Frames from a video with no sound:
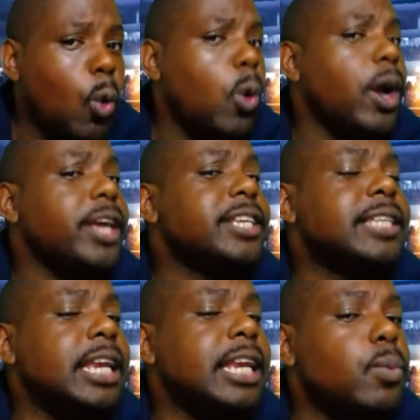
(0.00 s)
Or
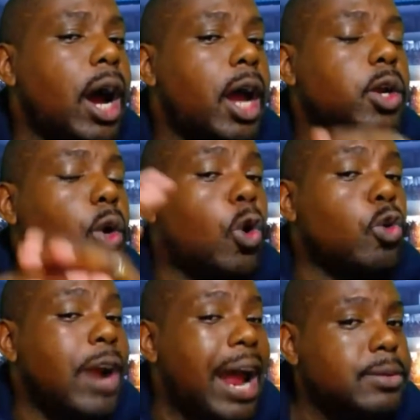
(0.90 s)
is Dillian White an
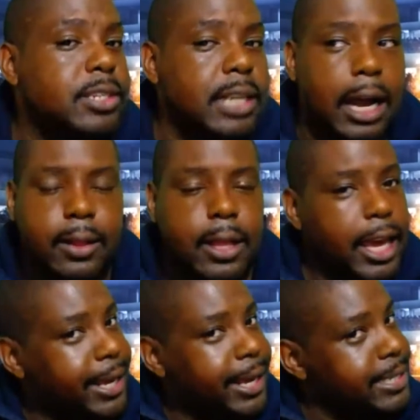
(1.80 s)
all-round style?
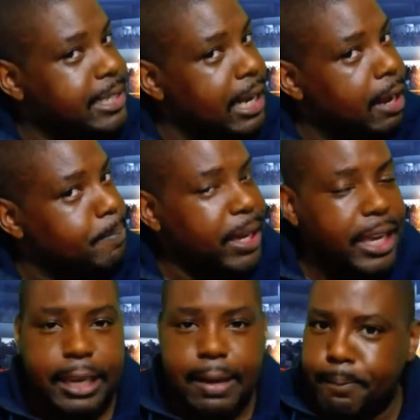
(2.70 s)
He can slug a bit,
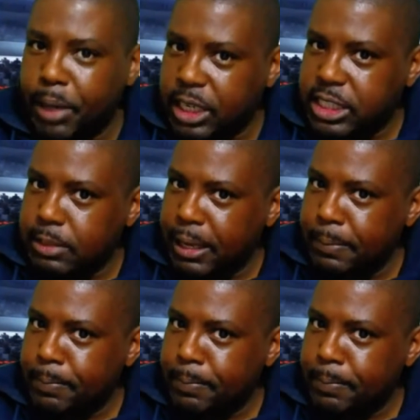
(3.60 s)
he can box a bit.